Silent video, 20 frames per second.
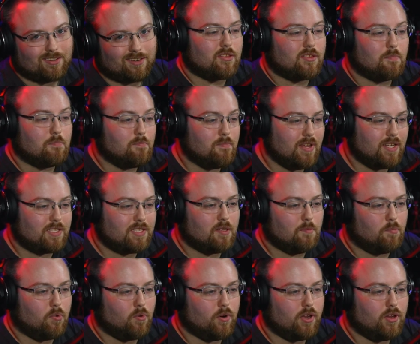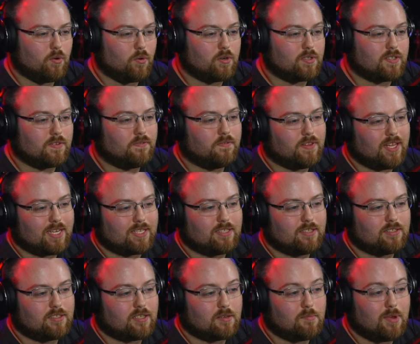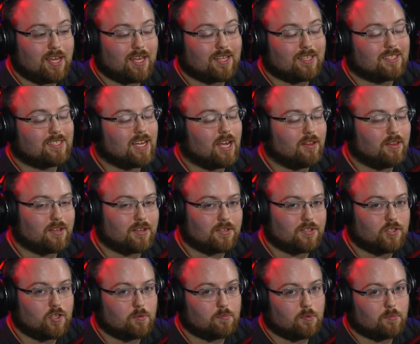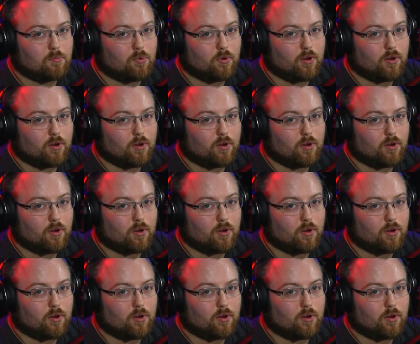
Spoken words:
He either missed the point or deflected to make it sound like a stupid